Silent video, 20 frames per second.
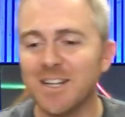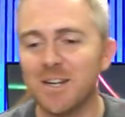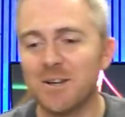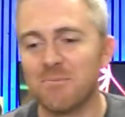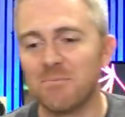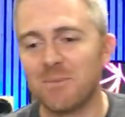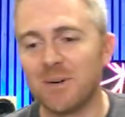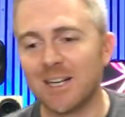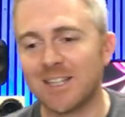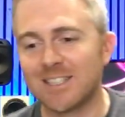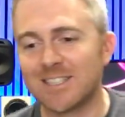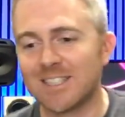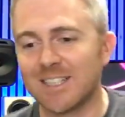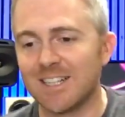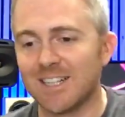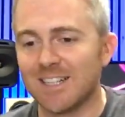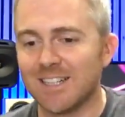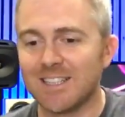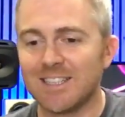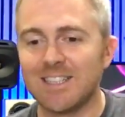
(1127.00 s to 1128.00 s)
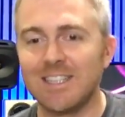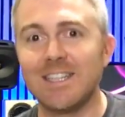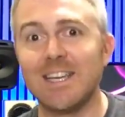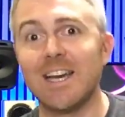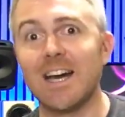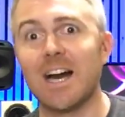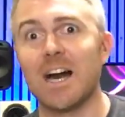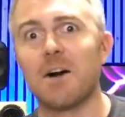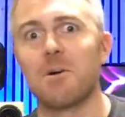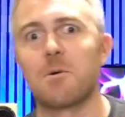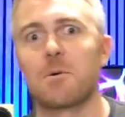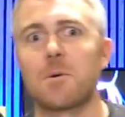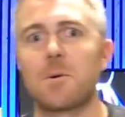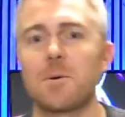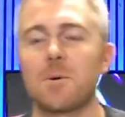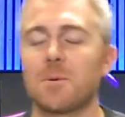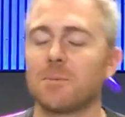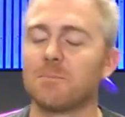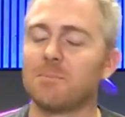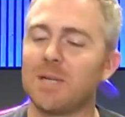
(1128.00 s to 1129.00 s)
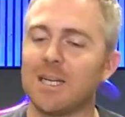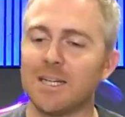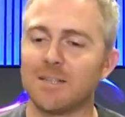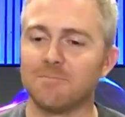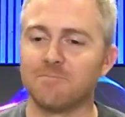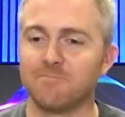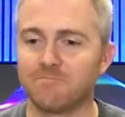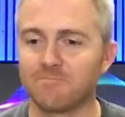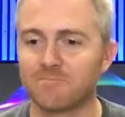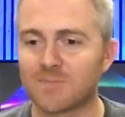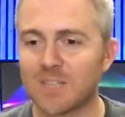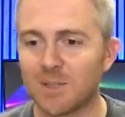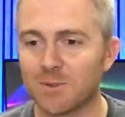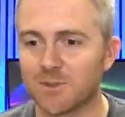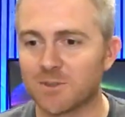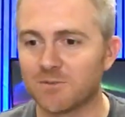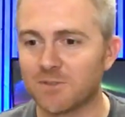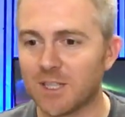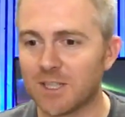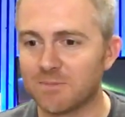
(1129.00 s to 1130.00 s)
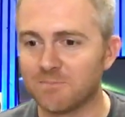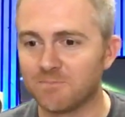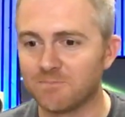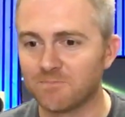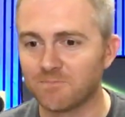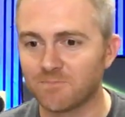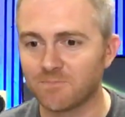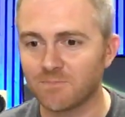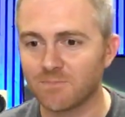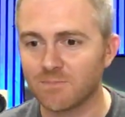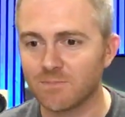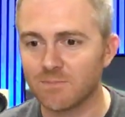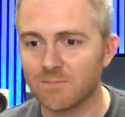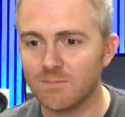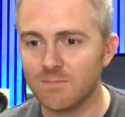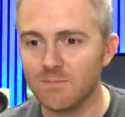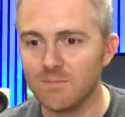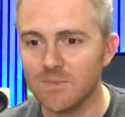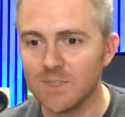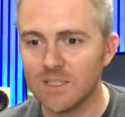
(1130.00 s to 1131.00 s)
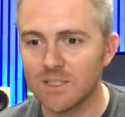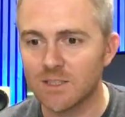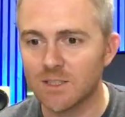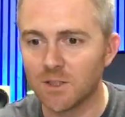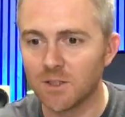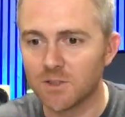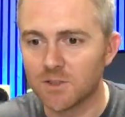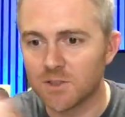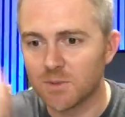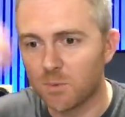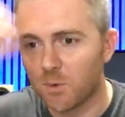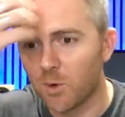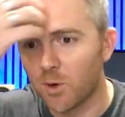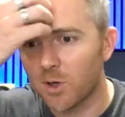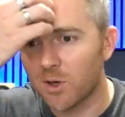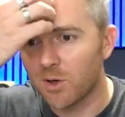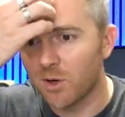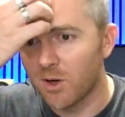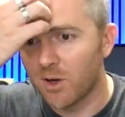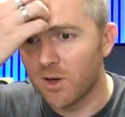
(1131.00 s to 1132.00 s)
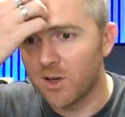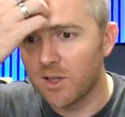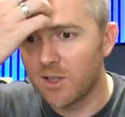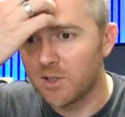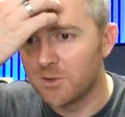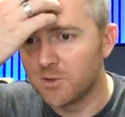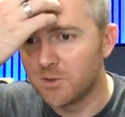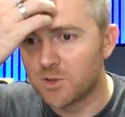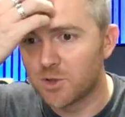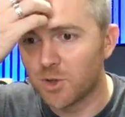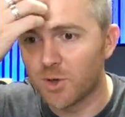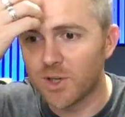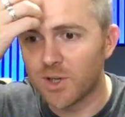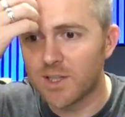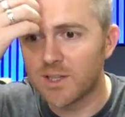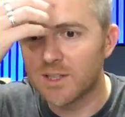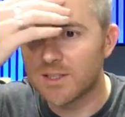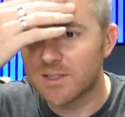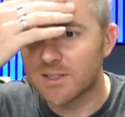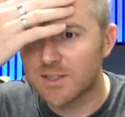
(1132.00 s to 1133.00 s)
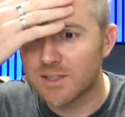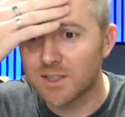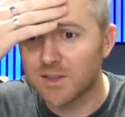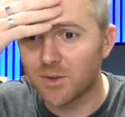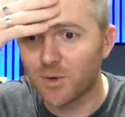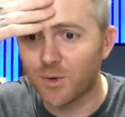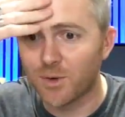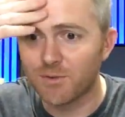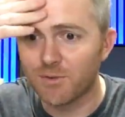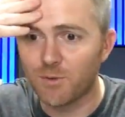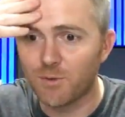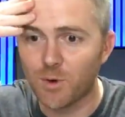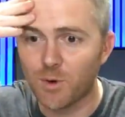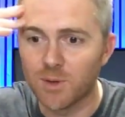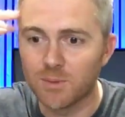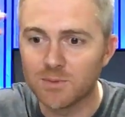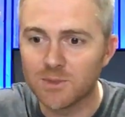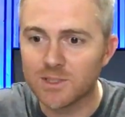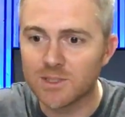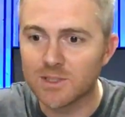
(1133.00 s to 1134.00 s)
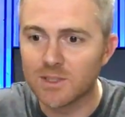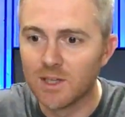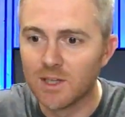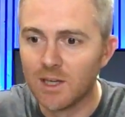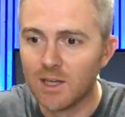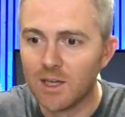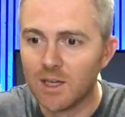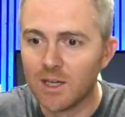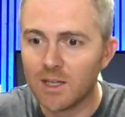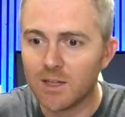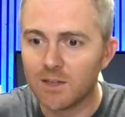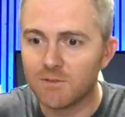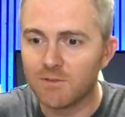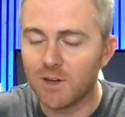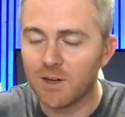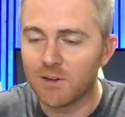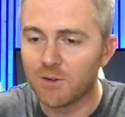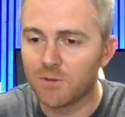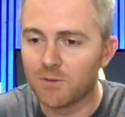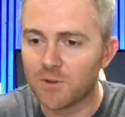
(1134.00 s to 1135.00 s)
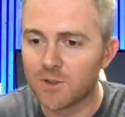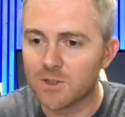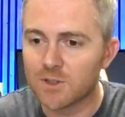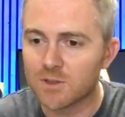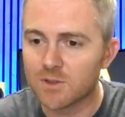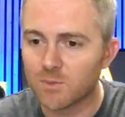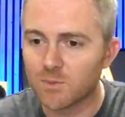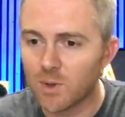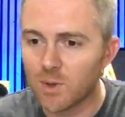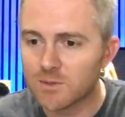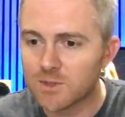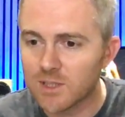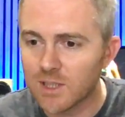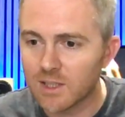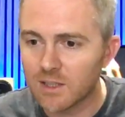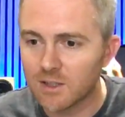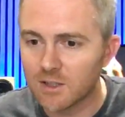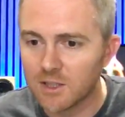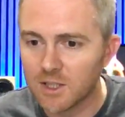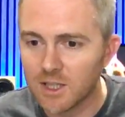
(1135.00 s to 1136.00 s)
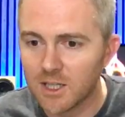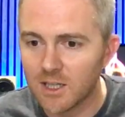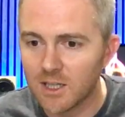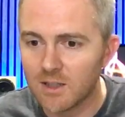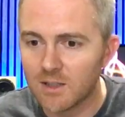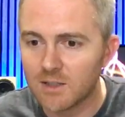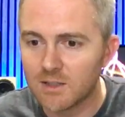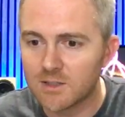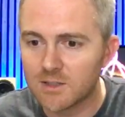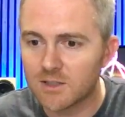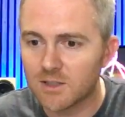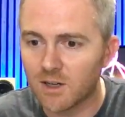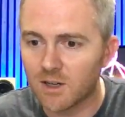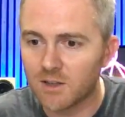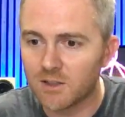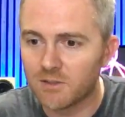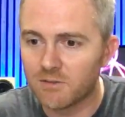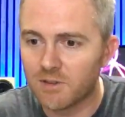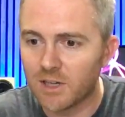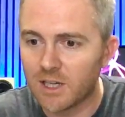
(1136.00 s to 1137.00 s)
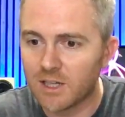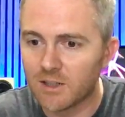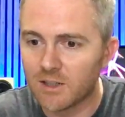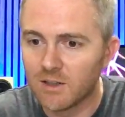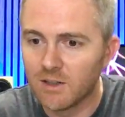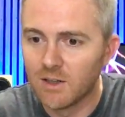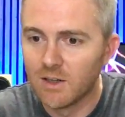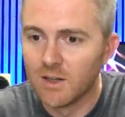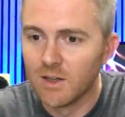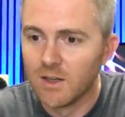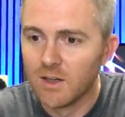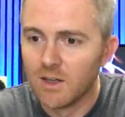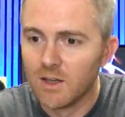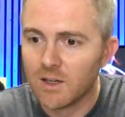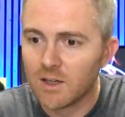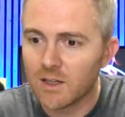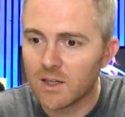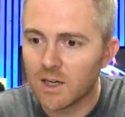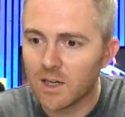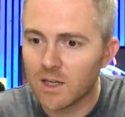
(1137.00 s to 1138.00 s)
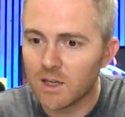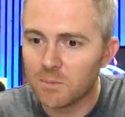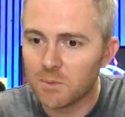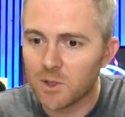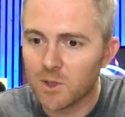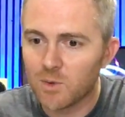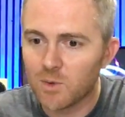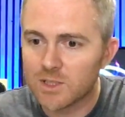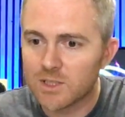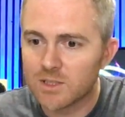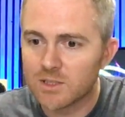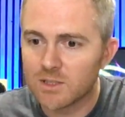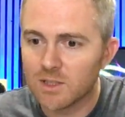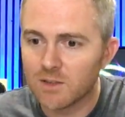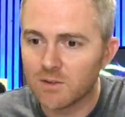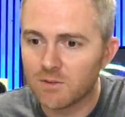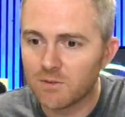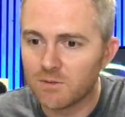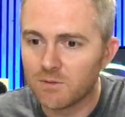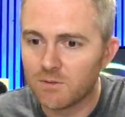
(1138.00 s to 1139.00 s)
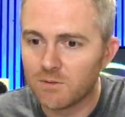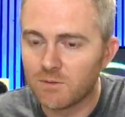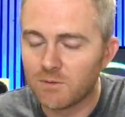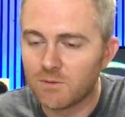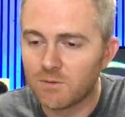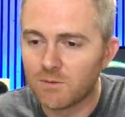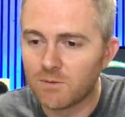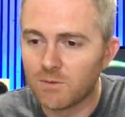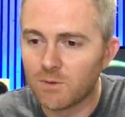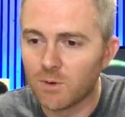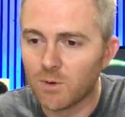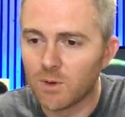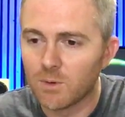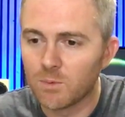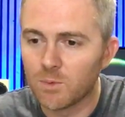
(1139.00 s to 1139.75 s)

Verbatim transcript: But uh, yeah, whew, man, it was fun. So support guy, you join the Sith Lord forums, the five oh first website. Good. You start on your Vader. Got a couple of questions on the forum.